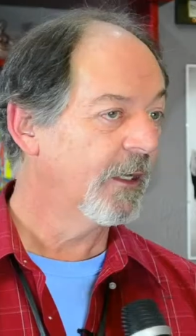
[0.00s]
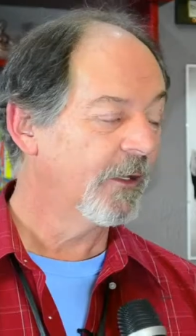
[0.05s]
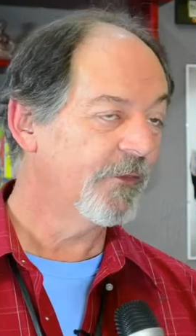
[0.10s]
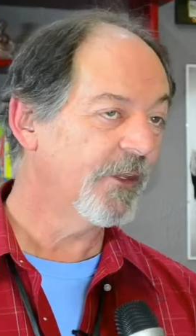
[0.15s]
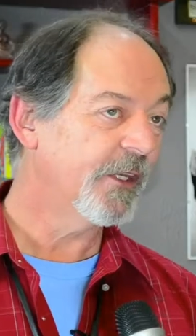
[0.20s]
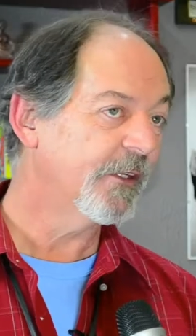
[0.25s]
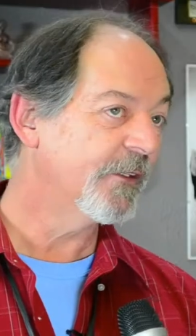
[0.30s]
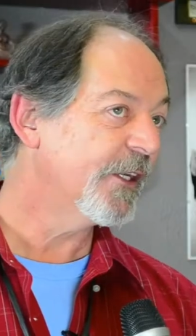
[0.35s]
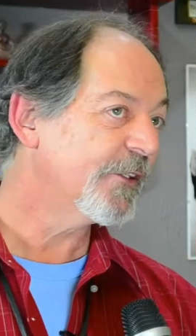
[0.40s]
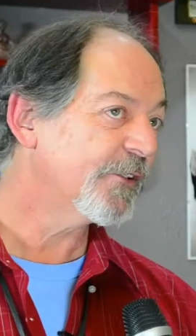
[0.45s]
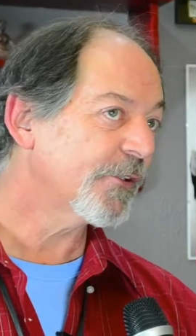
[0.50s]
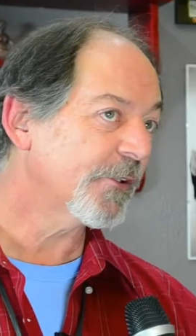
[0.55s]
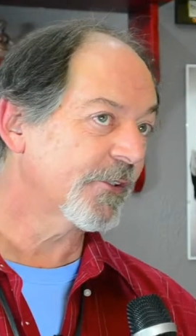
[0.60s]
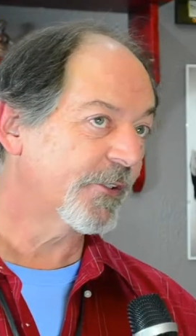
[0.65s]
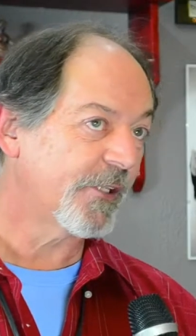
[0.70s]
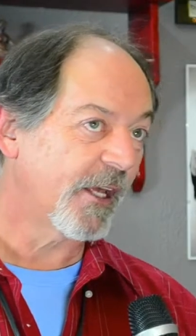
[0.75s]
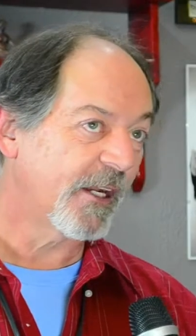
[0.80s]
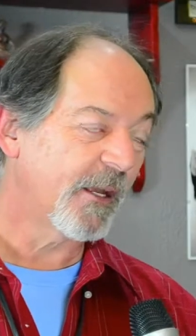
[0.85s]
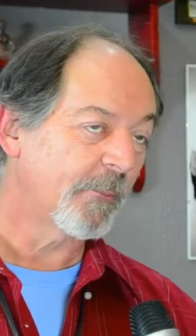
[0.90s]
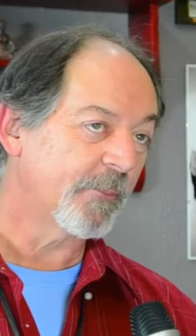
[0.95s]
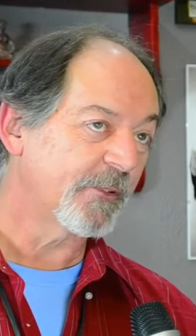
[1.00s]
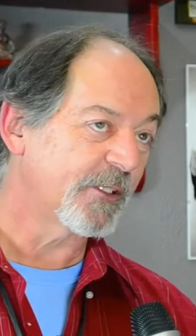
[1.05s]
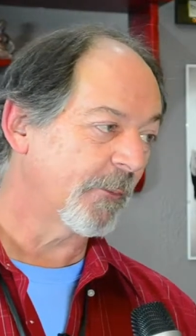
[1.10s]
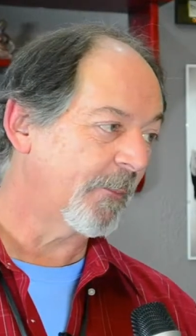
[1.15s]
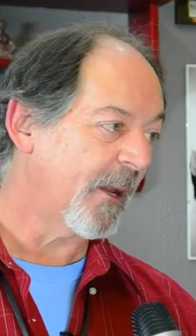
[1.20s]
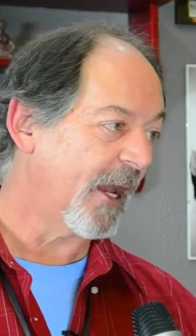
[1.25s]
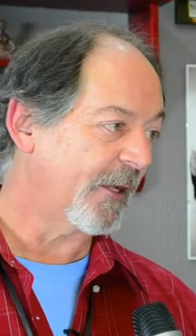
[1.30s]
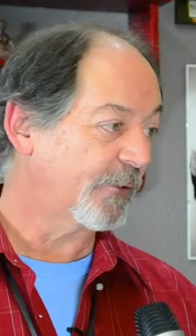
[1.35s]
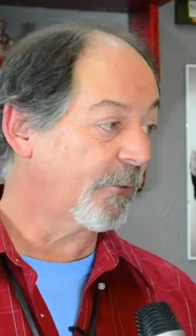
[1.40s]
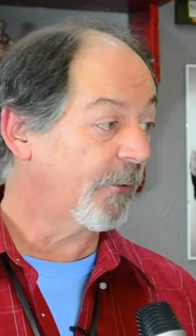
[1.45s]
The initial setup is
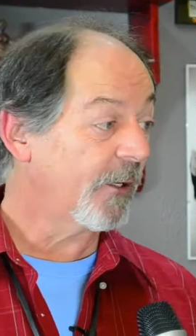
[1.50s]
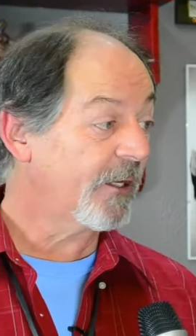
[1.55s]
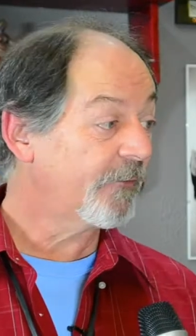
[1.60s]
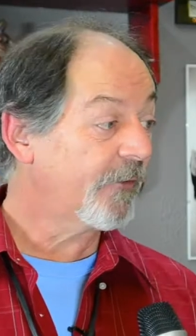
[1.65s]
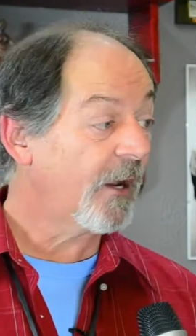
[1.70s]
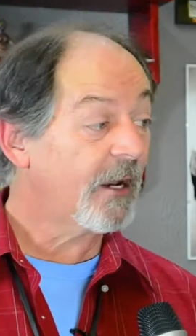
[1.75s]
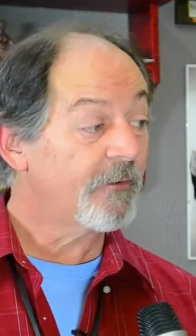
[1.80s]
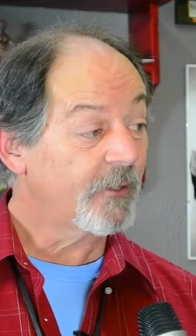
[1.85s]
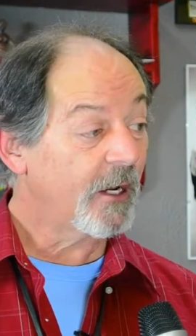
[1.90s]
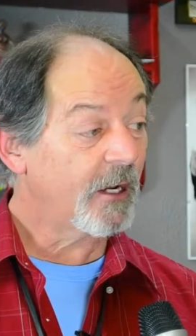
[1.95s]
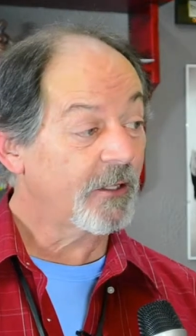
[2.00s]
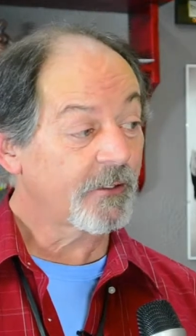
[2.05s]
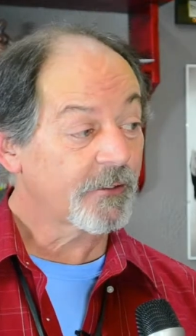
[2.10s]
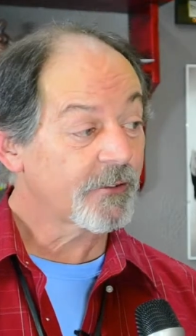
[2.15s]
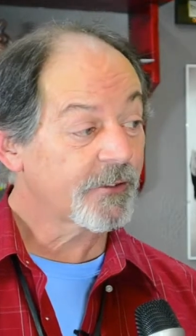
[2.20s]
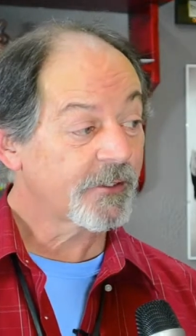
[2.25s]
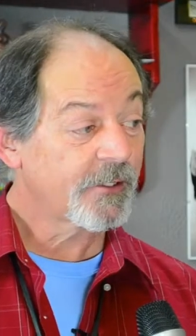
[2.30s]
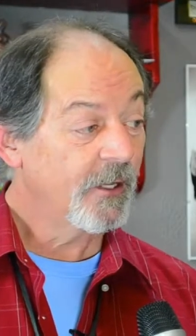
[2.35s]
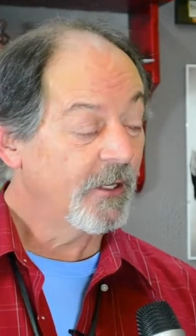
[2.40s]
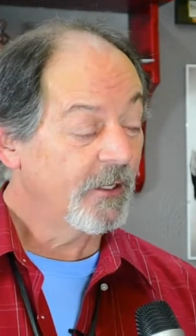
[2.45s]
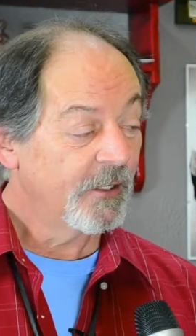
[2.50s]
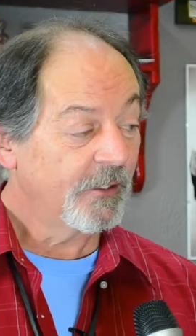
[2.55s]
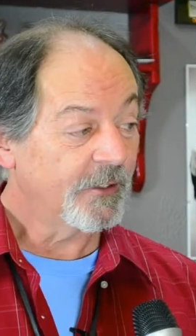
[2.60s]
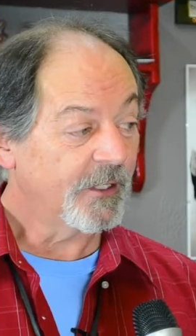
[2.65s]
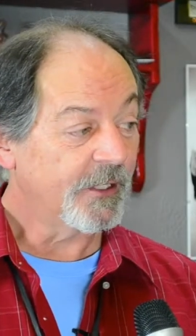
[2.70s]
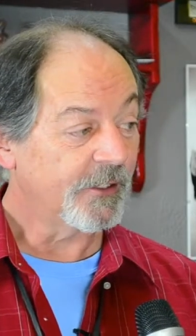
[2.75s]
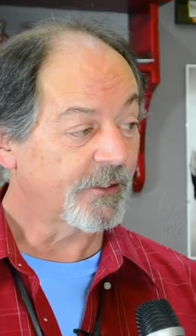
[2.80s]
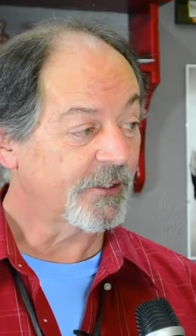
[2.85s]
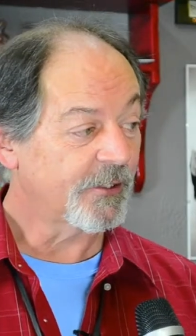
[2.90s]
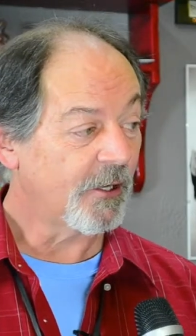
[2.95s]
about $25 to
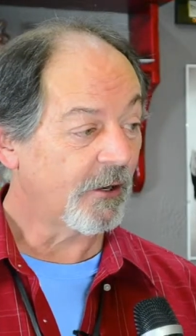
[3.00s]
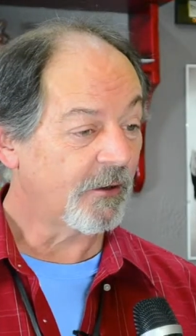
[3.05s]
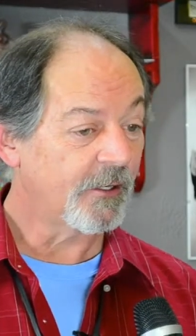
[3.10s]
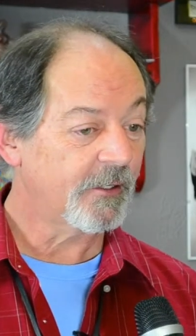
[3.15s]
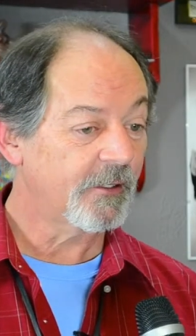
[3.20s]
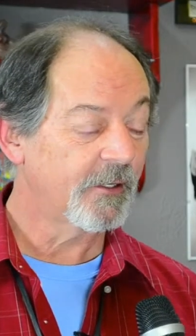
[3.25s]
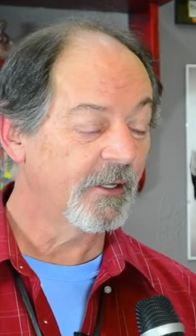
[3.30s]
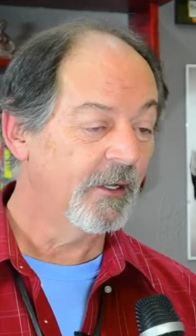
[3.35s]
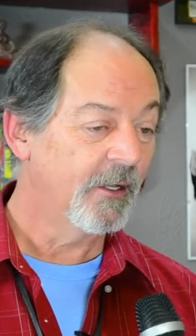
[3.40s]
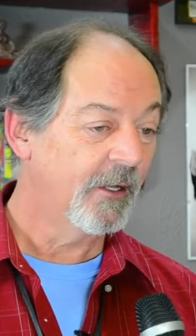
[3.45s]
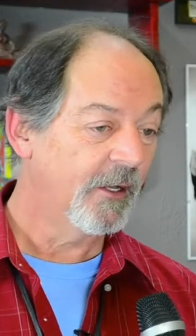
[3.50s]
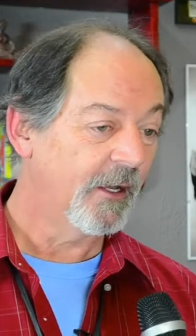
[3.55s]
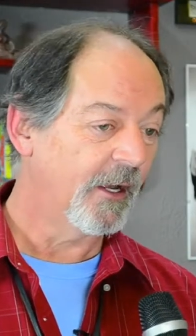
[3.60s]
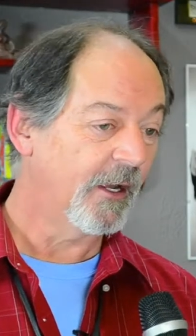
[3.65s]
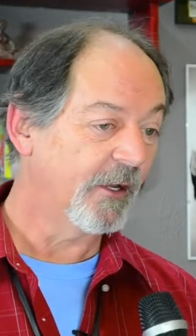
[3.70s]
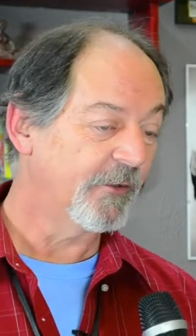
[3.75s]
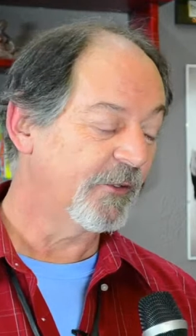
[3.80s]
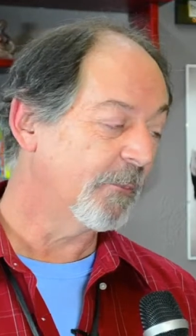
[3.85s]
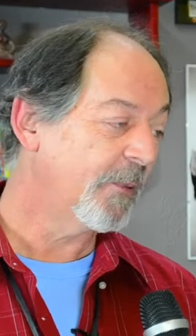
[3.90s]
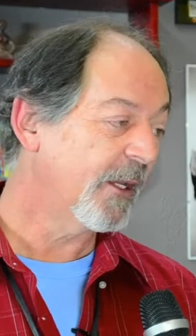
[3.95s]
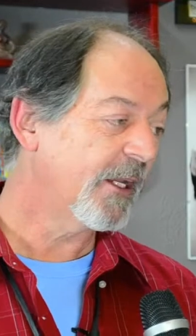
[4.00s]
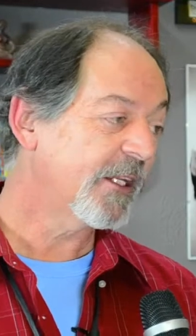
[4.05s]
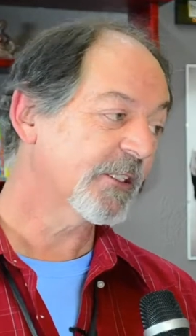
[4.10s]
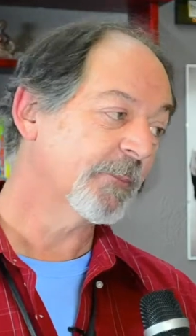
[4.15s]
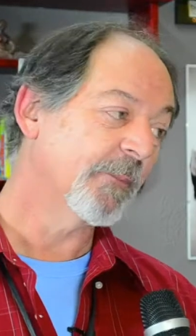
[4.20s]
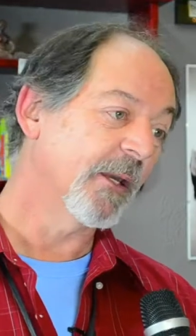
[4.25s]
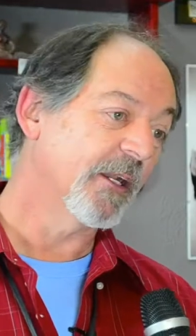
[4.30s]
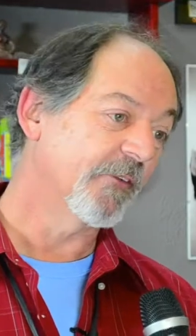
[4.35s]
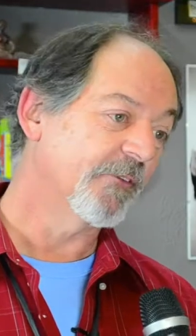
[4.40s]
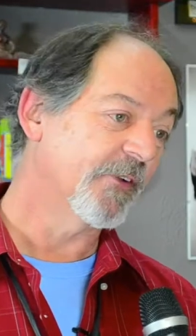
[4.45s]
get started. The
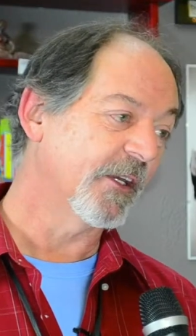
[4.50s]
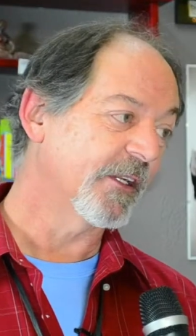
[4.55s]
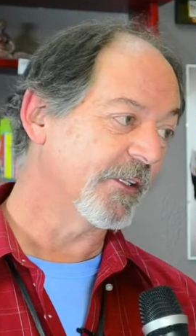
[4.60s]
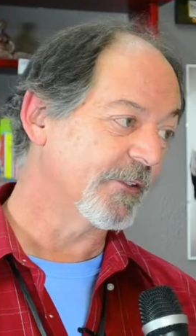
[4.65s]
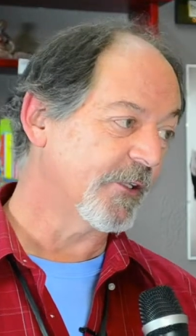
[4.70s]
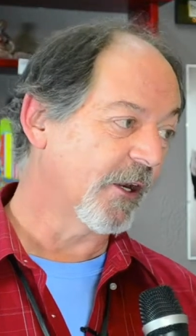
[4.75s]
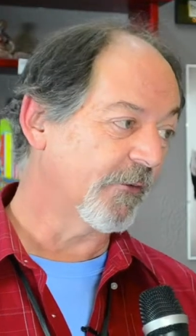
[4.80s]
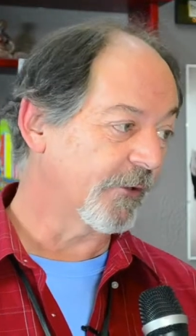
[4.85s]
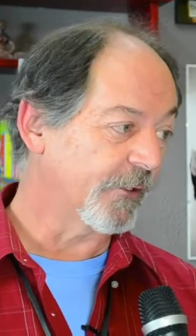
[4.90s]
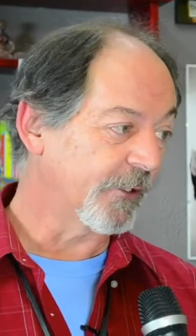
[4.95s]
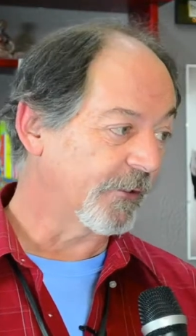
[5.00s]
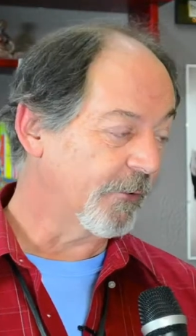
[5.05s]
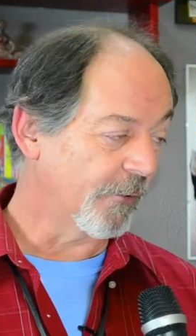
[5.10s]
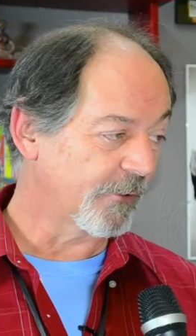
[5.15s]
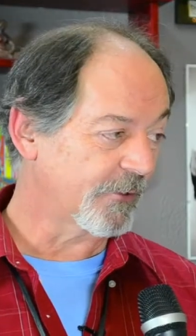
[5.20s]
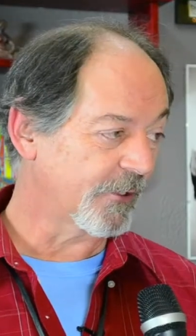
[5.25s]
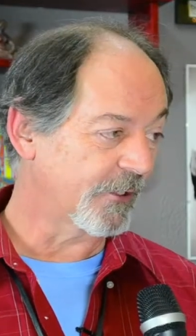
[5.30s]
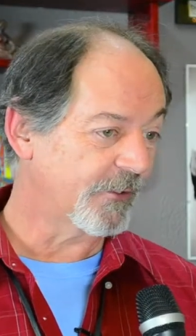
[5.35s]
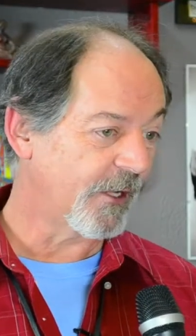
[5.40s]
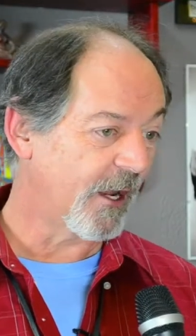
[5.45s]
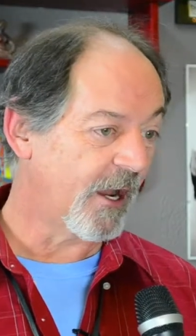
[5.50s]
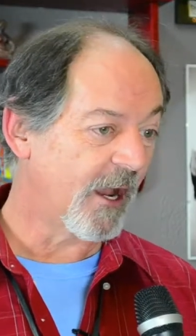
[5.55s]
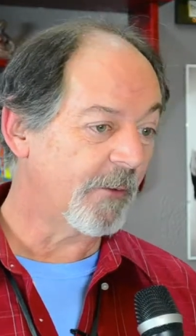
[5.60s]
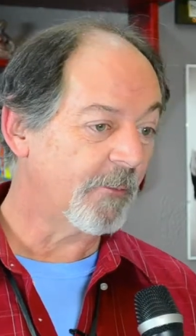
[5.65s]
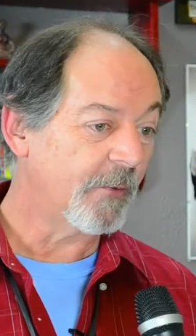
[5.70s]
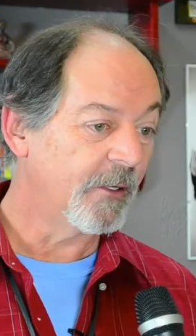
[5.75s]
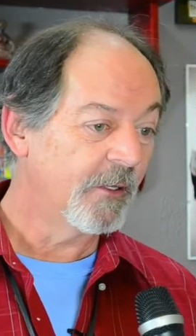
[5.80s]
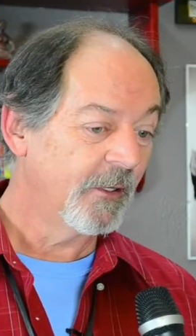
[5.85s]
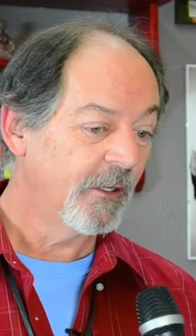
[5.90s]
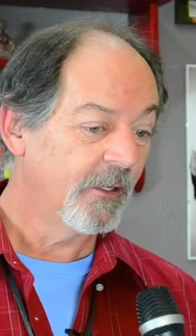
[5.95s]
biggest benefit is over the course of
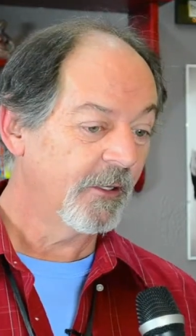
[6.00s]
time.